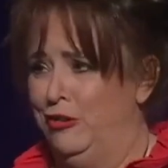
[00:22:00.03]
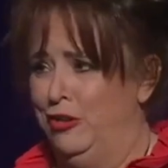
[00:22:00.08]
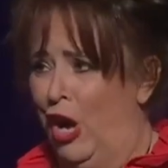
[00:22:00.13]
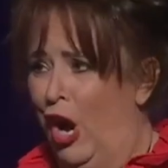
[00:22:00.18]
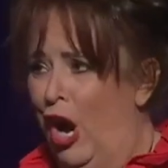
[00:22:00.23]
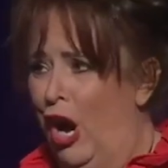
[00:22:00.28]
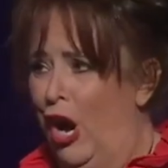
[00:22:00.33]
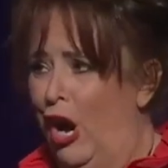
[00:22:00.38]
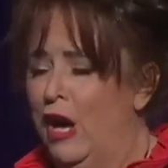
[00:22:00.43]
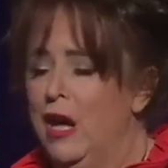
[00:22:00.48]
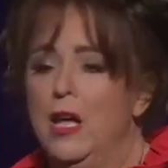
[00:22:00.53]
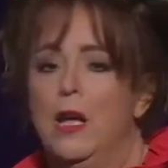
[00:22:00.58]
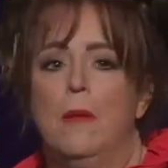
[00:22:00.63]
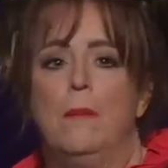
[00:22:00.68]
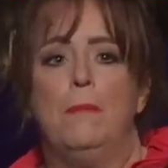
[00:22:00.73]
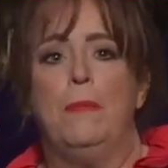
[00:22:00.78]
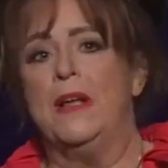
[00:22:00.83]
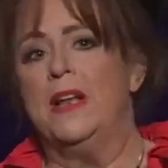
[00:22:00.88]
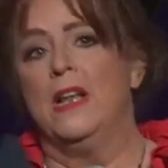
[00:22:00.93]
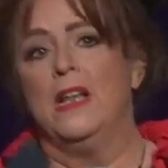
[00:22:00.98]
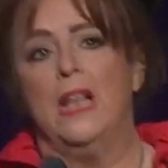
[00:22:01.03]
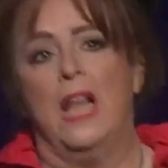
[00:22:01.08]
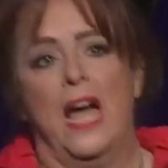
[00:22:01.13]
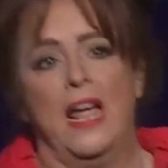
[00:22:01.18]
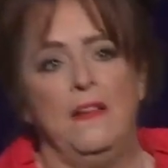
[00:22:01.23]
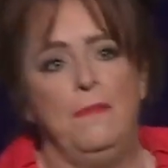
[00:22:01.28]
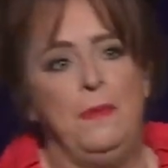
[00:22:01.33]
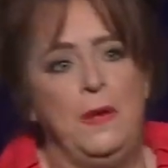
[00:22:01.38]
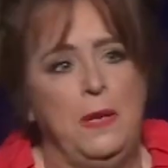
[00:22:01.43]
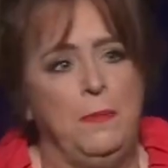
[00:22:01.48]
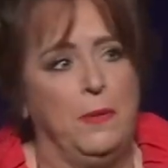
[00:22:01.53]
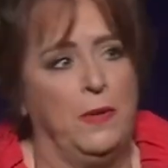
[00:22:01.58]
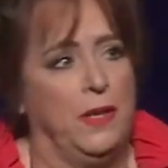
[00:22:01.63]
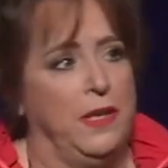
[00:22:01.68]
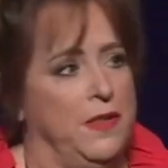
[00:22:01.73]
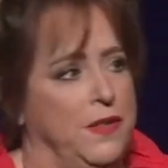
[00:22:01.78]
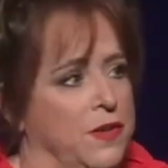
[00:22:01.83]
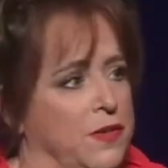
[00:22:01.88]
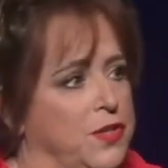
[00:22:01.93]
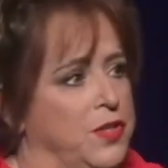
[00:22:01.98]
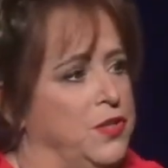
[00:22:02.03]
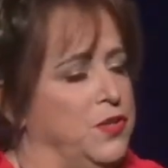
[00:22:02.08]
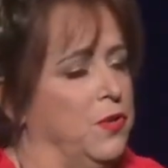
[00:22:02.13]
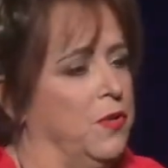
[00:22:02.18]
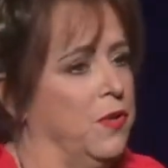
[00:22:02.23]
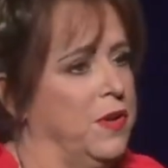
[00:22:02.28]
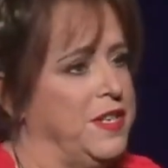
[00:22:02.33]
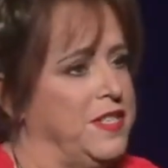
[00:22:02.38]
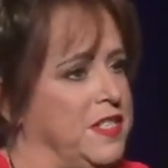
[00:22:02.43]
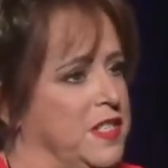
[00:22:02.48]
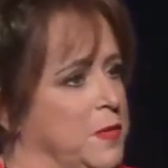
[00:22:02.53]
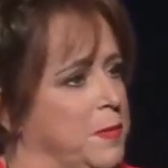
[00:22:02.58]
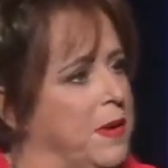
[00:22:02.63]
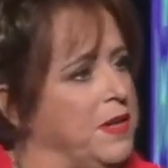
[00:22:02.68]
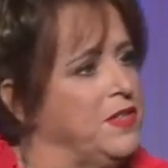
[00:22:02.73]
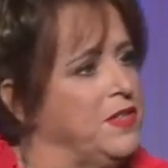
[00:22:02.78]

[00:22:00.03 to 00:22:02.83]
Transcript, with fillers: like, duh, but a lot of people in their stories,